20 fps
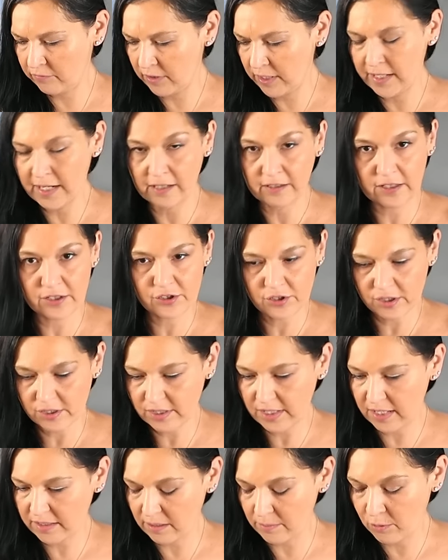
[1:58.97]
Right now, let's
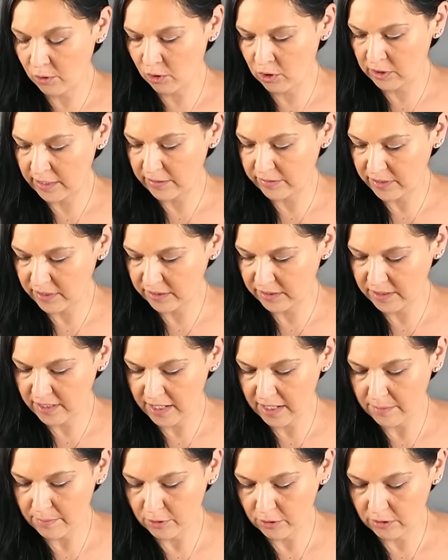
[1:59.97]
just get them all out on the
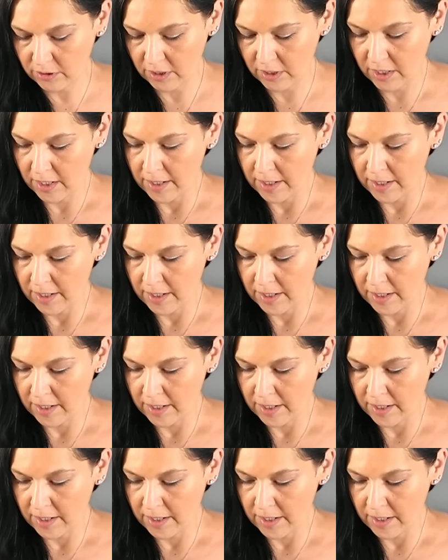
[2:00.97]
table.